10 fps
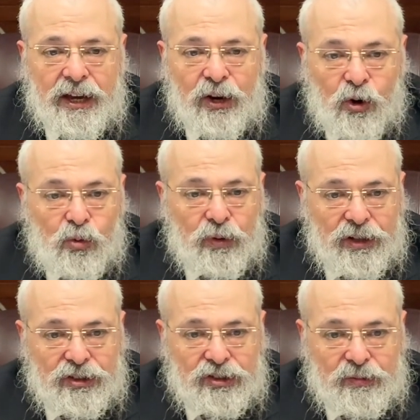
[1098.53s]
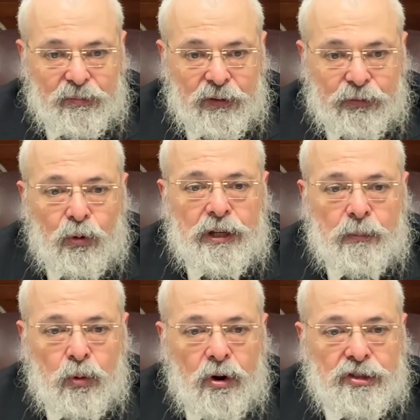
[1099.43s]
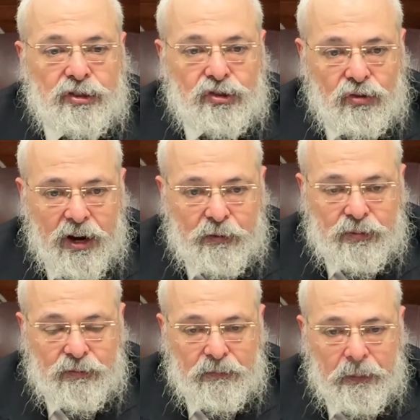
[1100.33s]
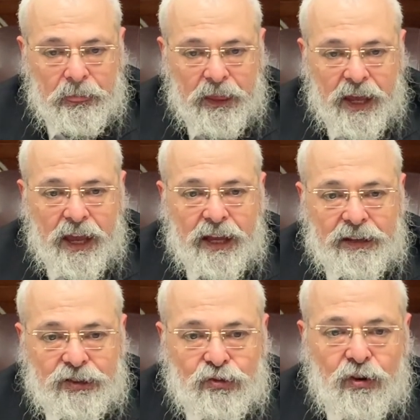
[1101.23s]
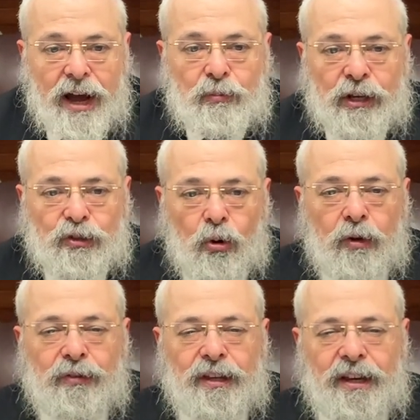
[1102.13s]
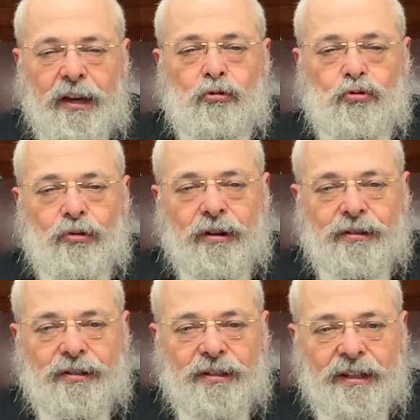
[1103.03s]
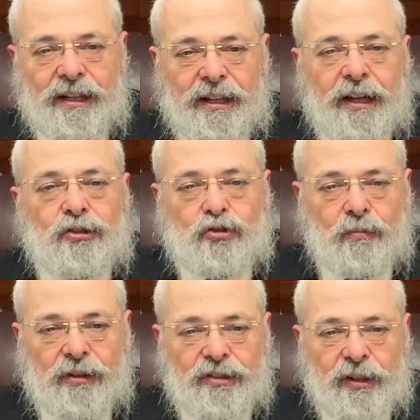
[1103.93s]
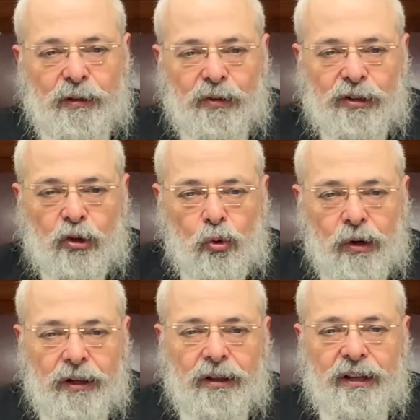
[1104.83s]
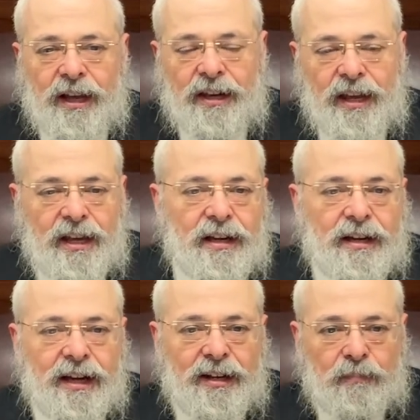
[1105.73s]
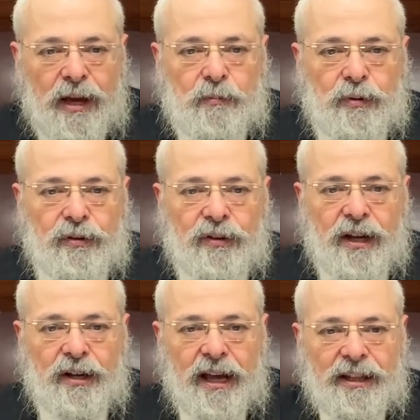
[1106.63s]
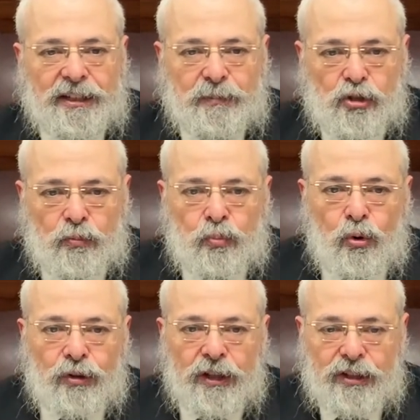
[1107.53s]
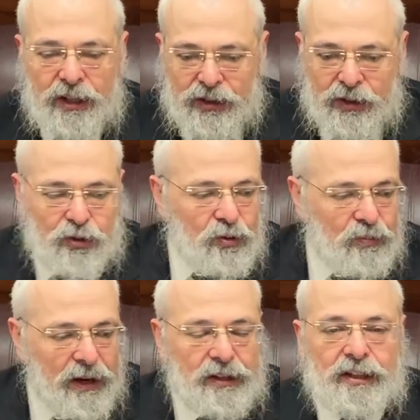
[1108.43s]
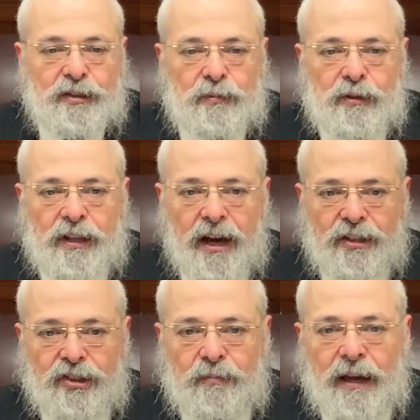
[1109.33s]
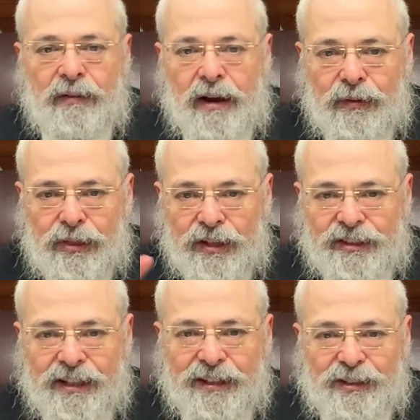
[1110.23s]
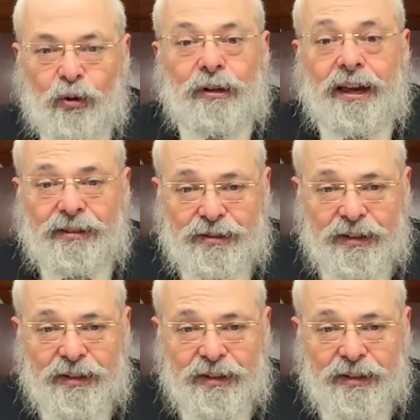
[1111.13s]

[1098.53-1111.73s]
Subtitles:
Always, before he appoints the scribe who has all of the intricate instruments, including the quill and the ink and the paper and a special board that you make the lines on, everything is like, it's a whole kit.